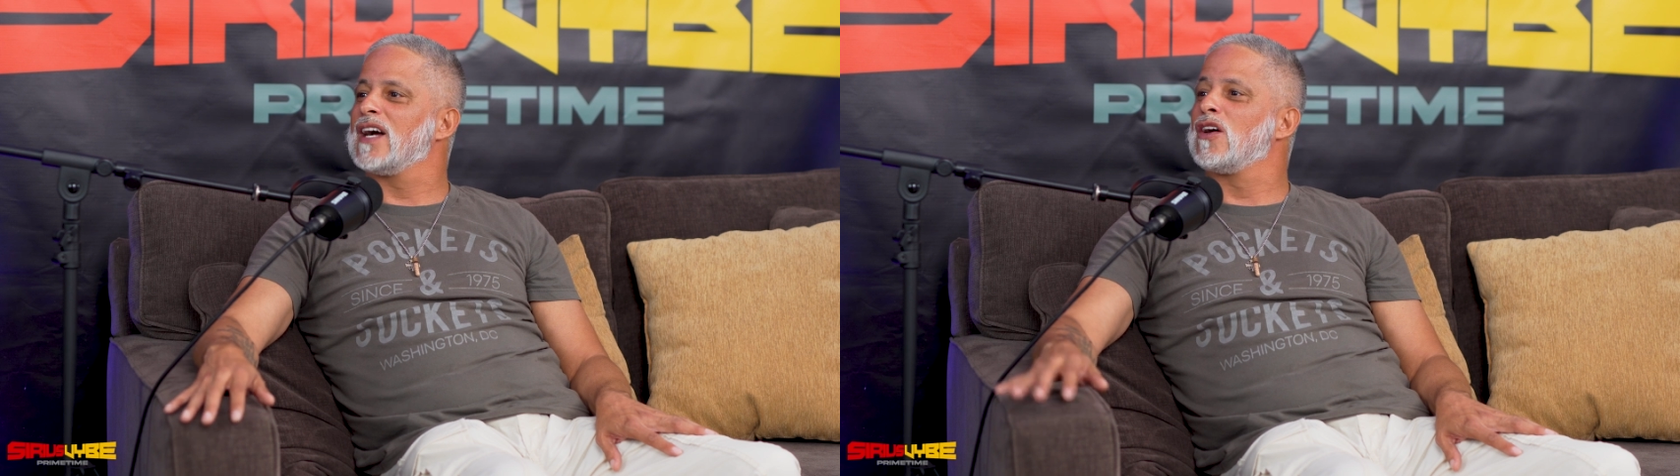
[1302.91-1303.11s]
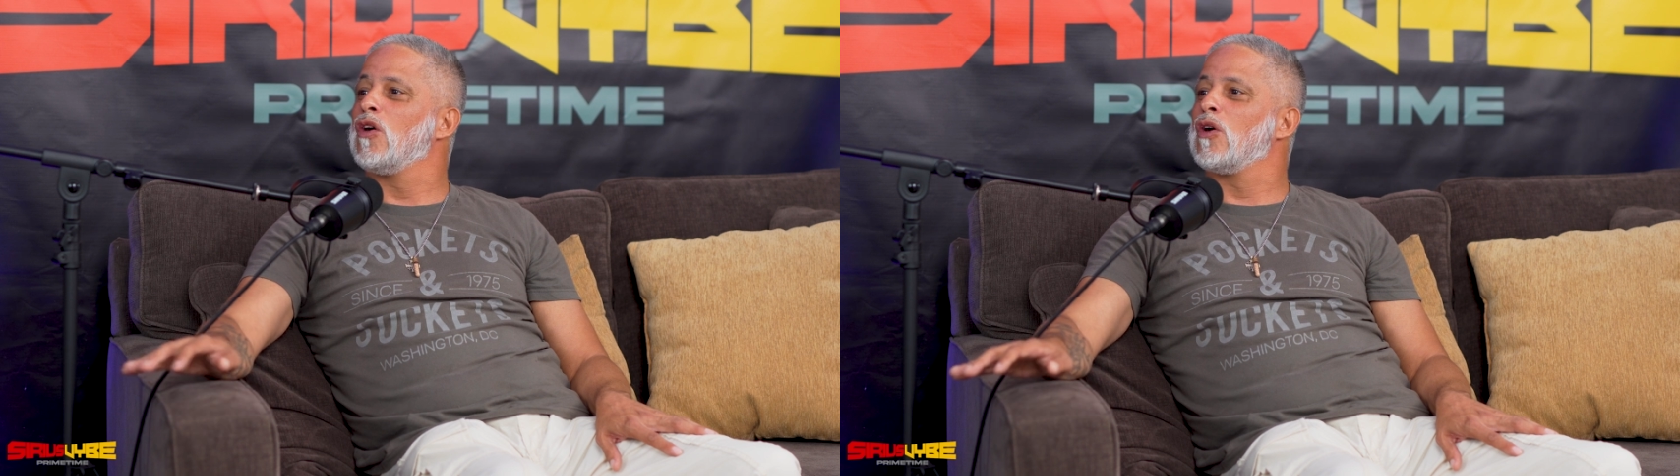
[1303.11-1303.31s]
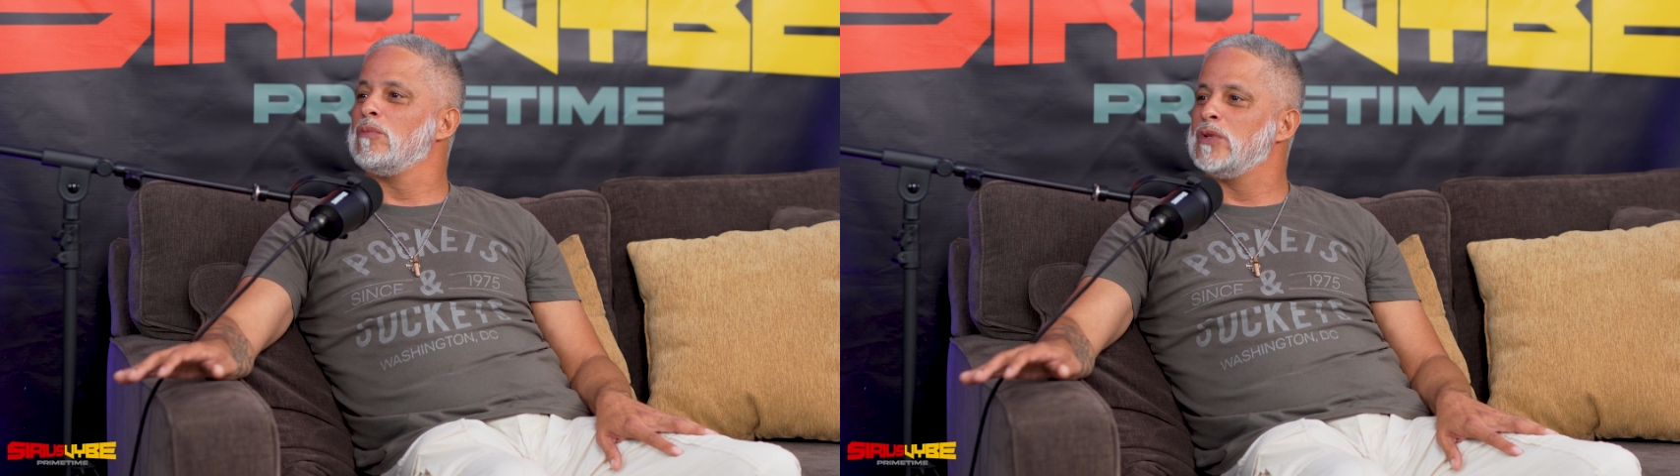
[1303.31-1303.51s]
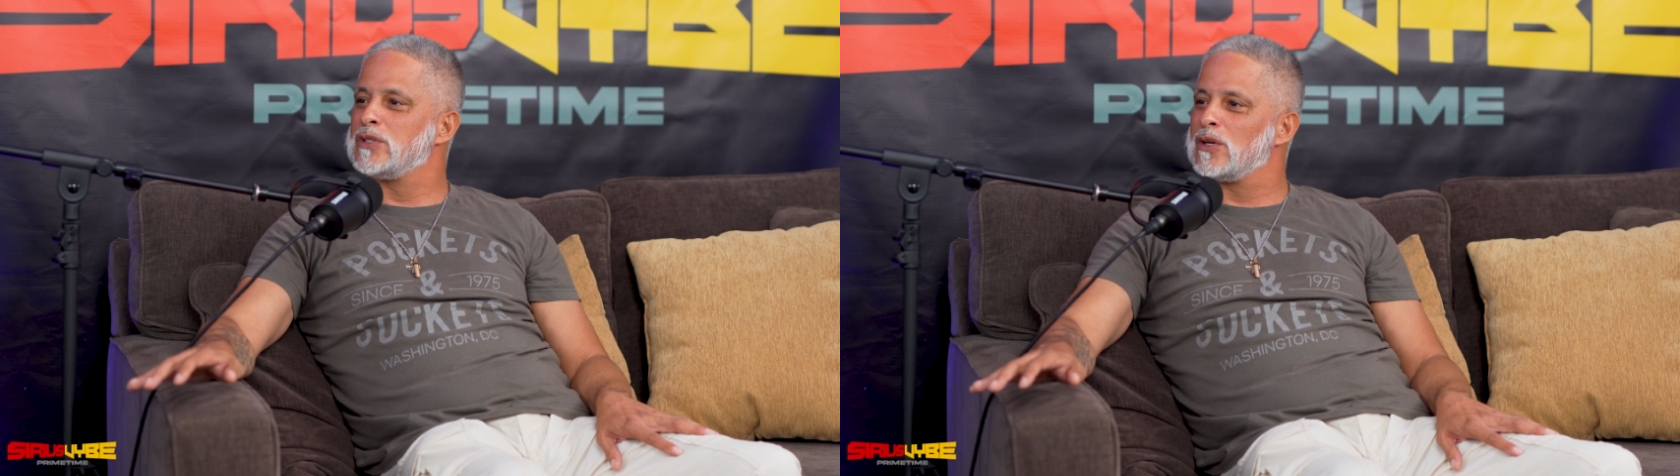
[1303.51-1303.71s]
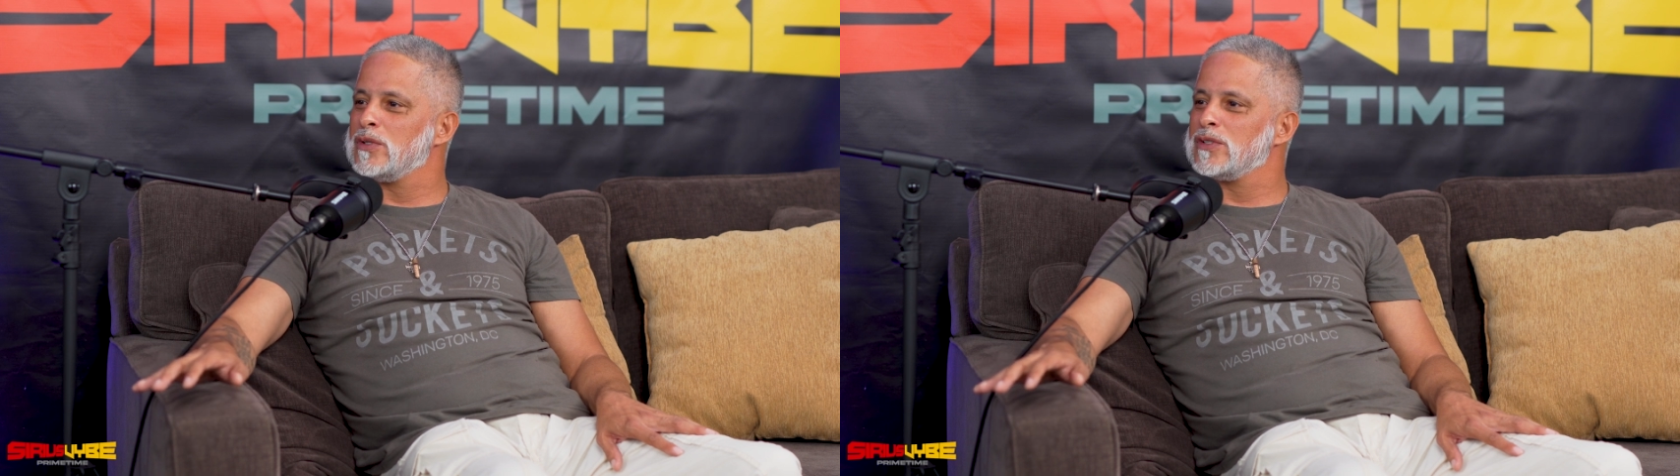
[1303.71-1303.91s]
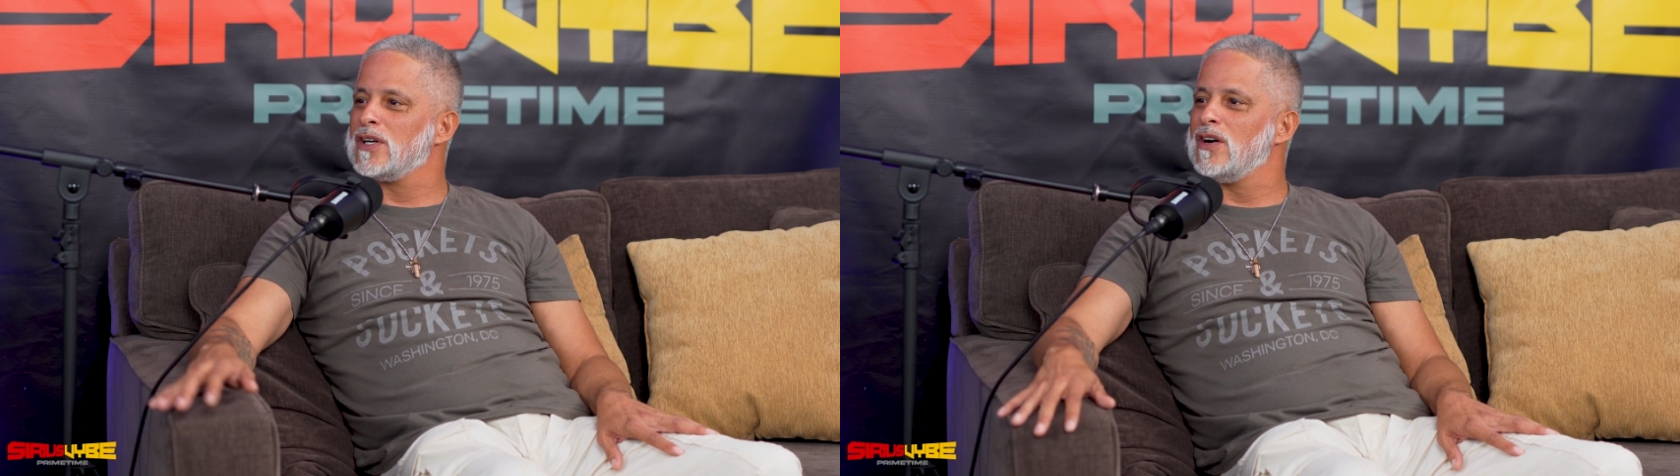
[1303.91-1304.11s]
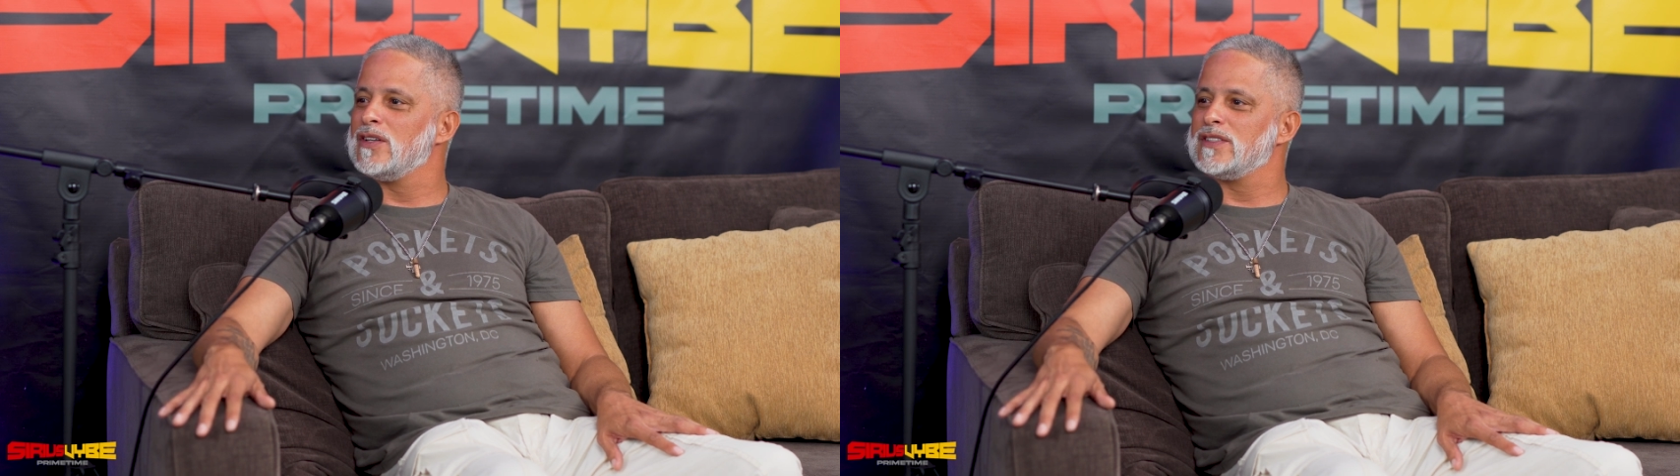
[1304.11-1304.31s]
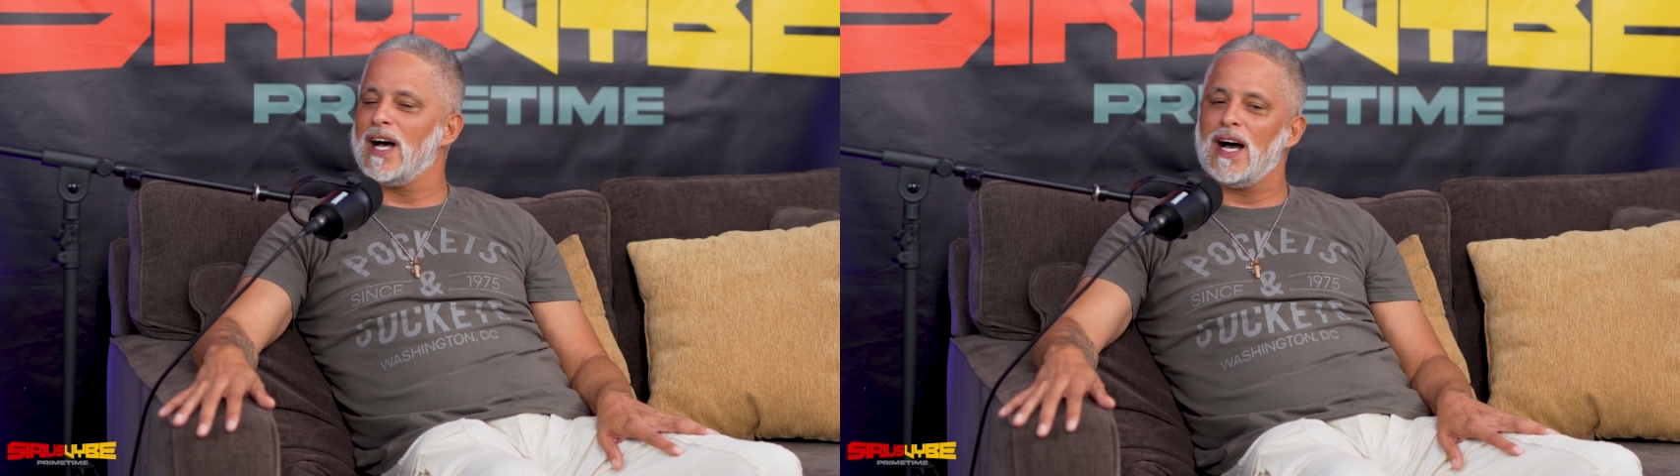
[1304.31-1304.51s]
go-go music was
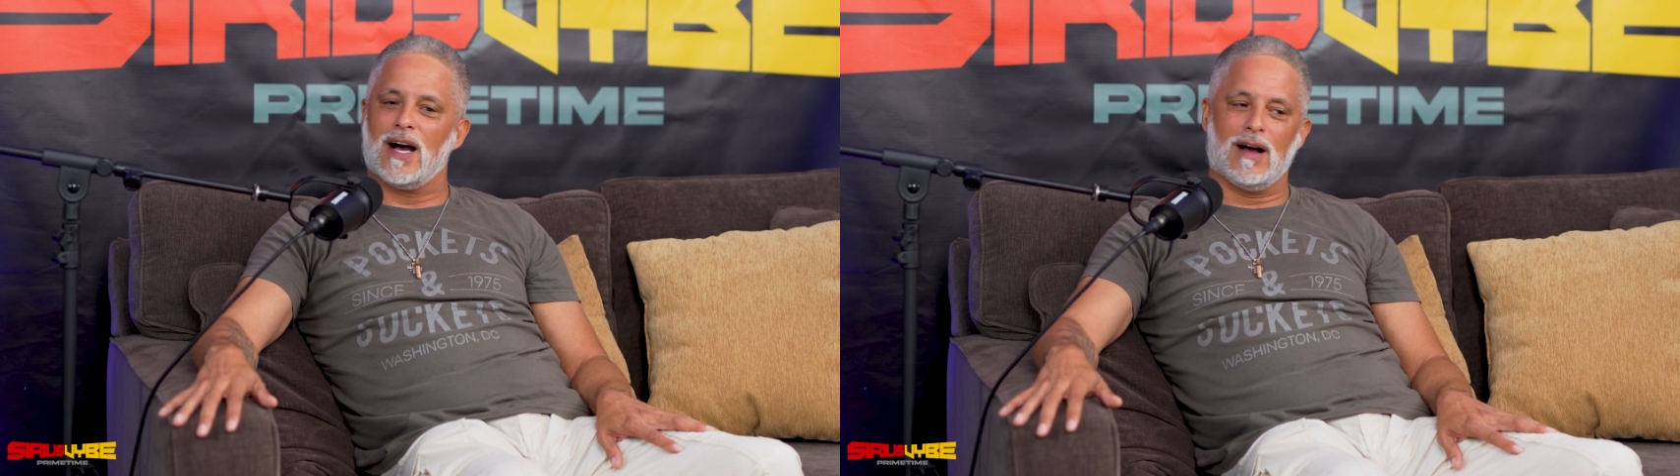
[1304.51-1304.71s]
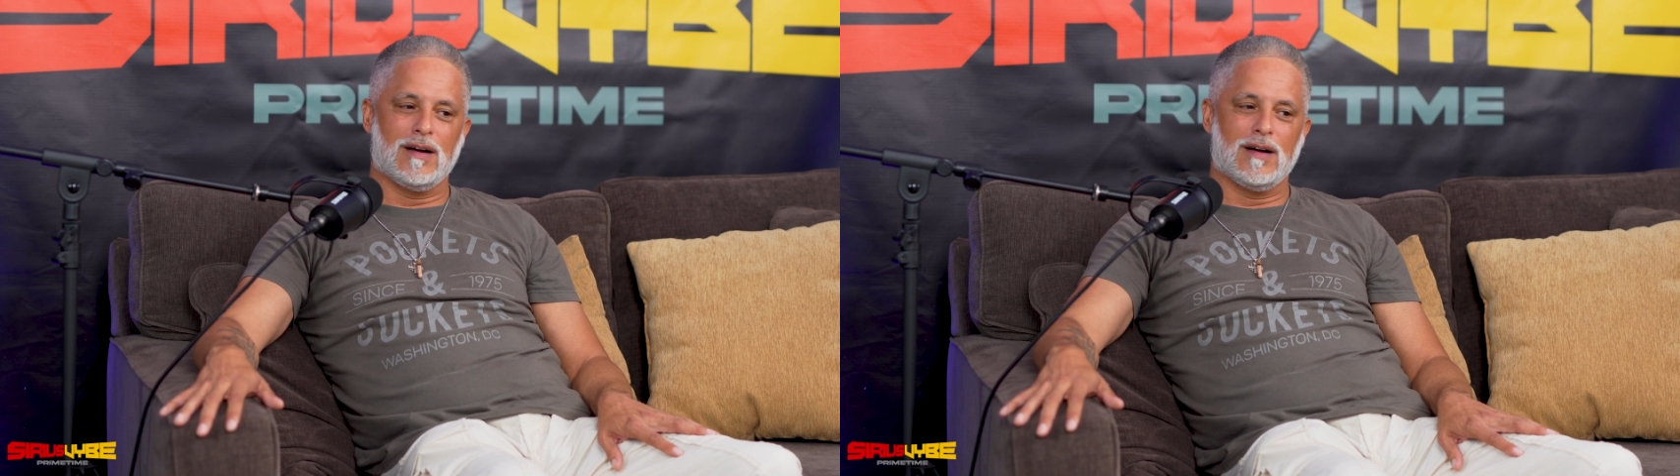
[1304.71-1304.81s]
going to die.